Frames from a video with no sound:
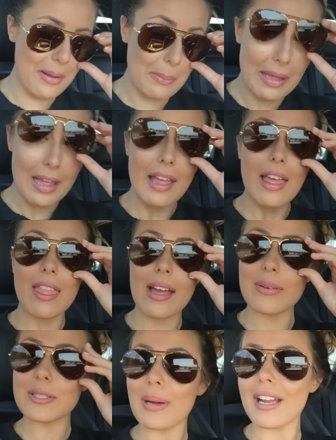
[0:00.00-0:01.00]
Um,
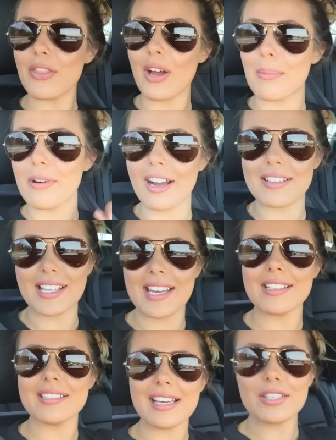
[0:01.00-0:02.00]
that was my thought
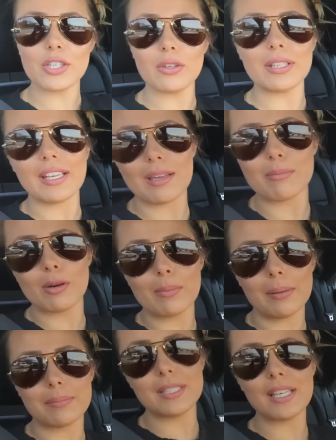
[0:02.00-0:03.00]
process, and Toni came
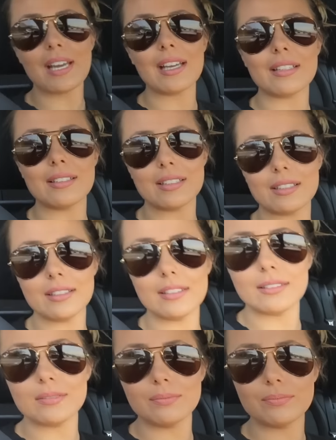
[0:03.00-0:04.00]
home empty handed.